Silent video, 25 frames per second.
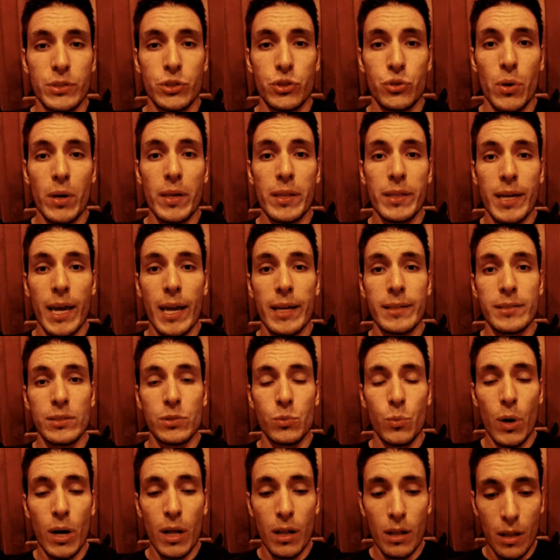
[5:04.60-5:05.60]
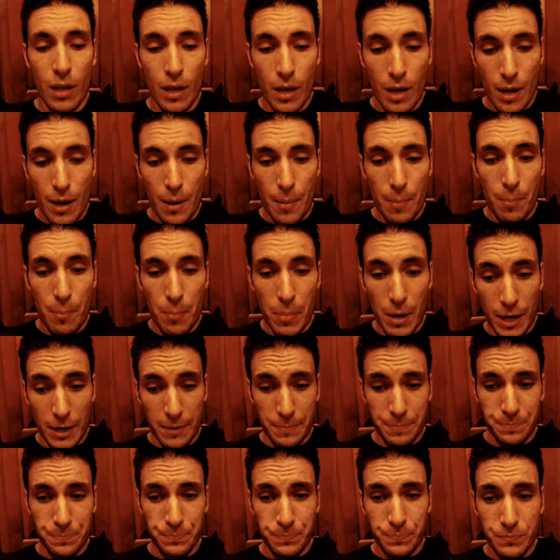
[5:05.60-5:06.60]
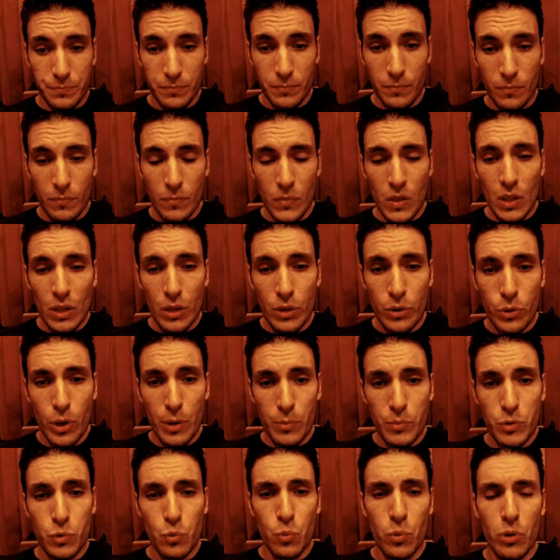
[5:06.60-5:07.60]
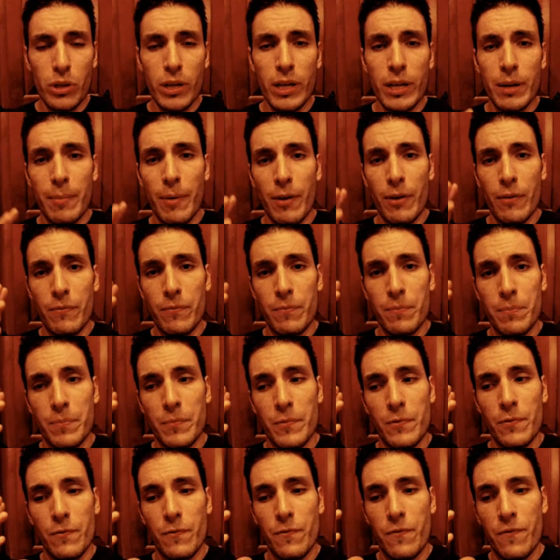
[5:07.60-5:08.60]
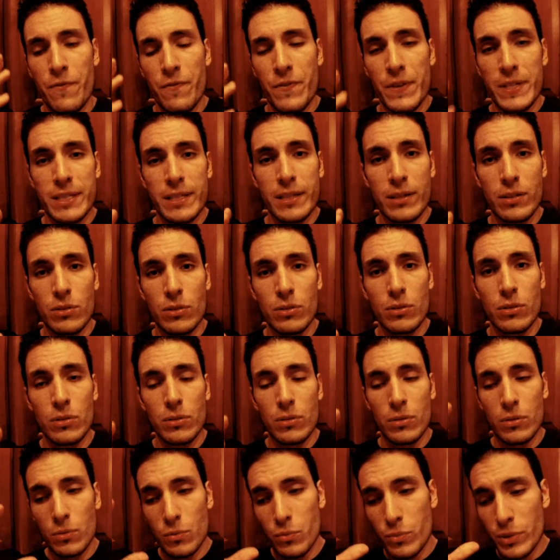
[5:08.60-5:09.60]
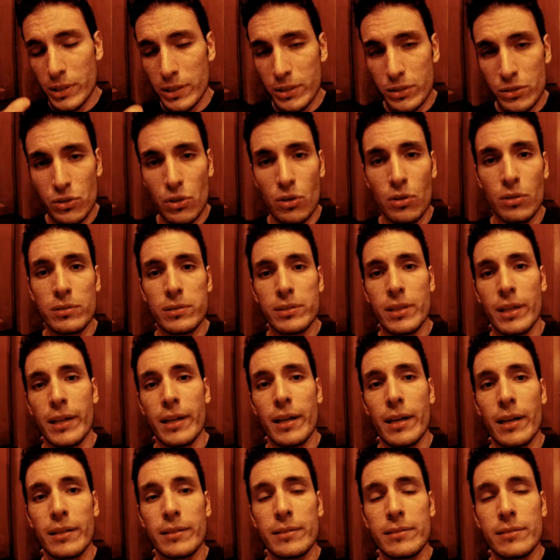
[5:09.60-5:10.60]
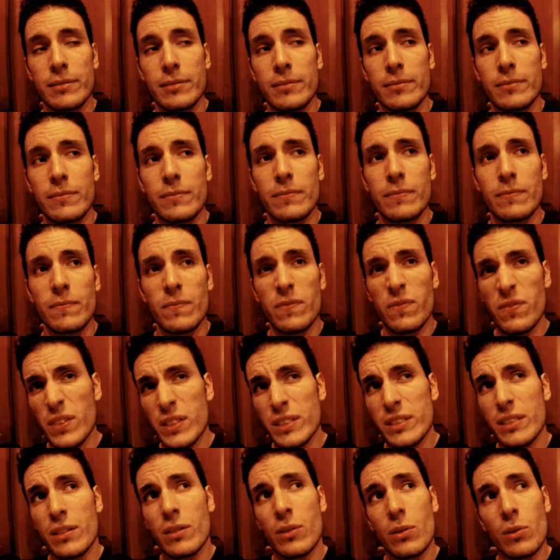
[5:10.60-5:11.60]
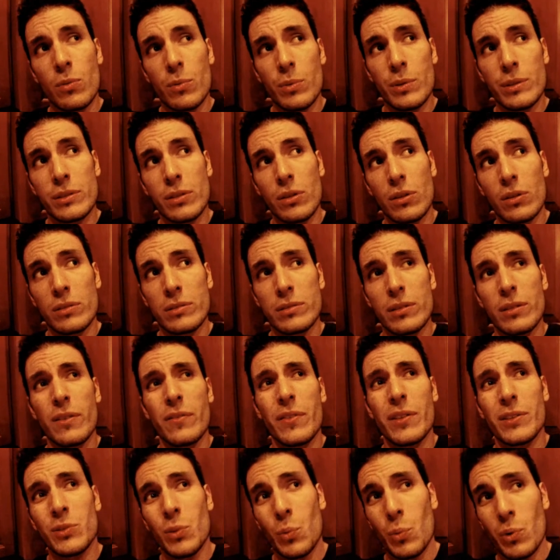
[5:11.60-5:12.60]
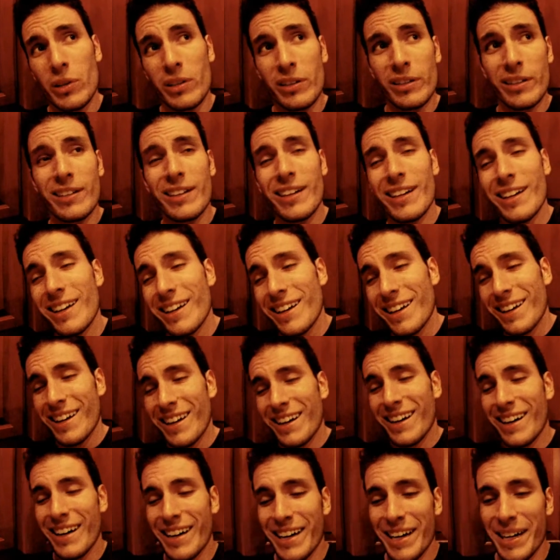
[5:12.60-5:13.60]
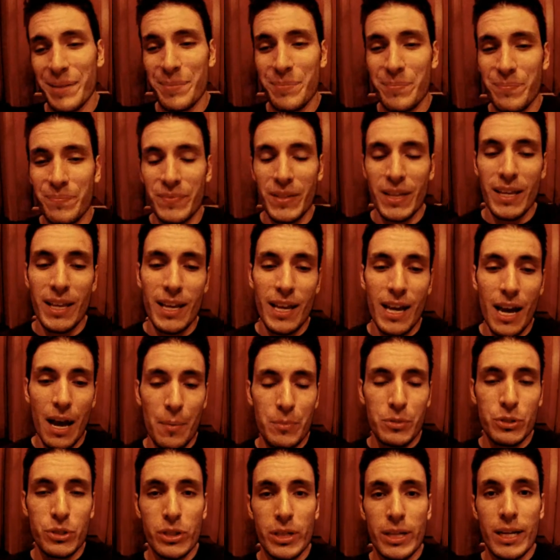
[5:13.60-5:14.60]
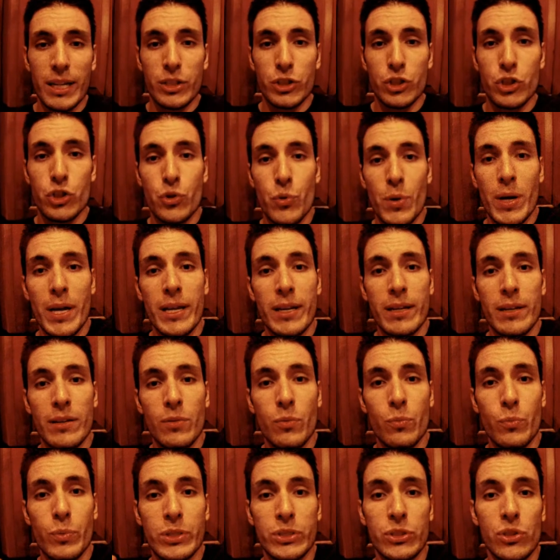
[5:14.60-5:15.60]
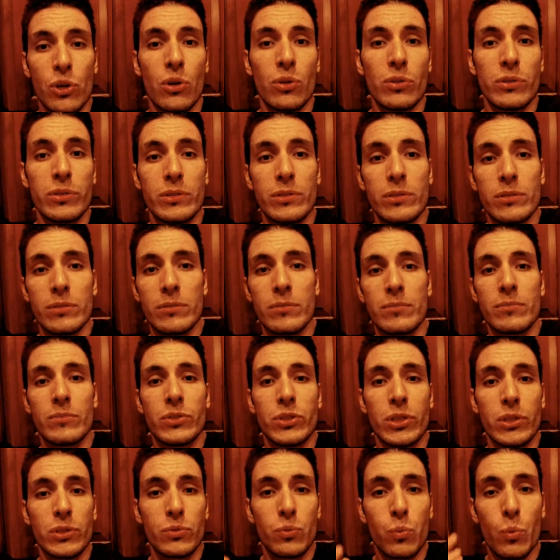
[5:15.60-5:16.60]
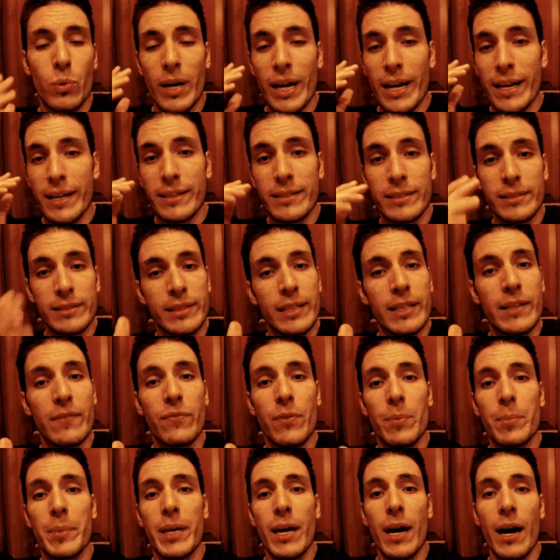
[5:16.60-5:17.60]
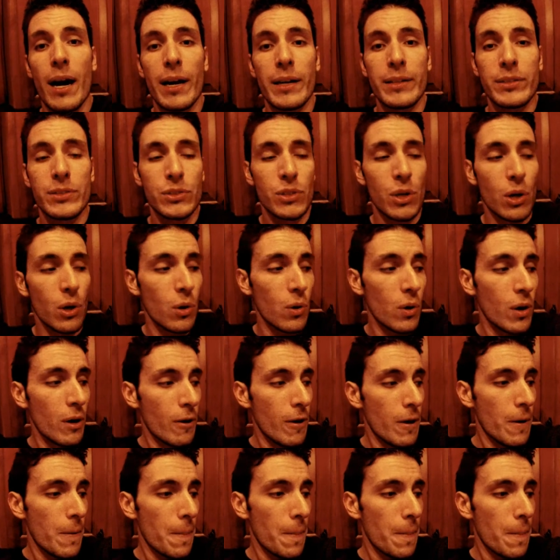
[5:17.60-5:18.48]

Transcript: strength gains as well. But I'm just more looking about physical results, I guess. Physical results. I don't know if that's a word. I'm just looking at straight results, just what I can see from the eye. So